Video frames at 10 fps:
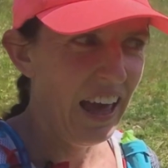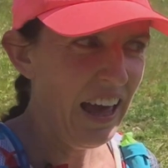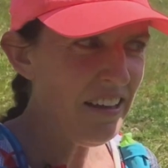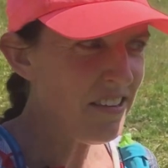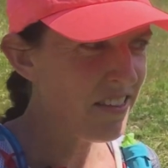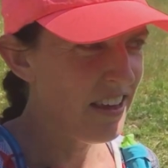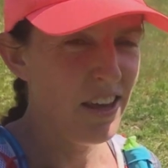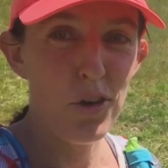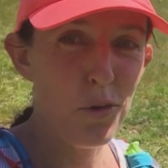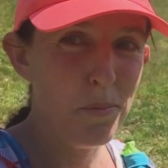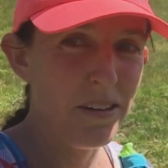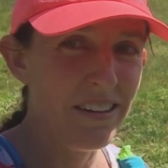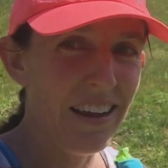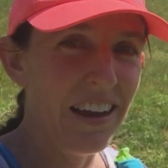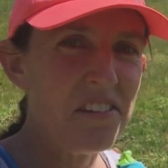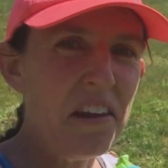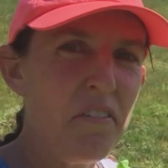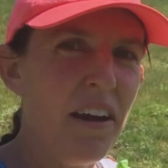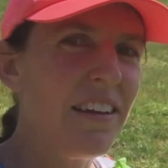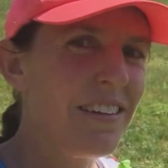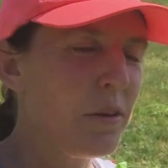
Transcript: As the Hubert actually ran a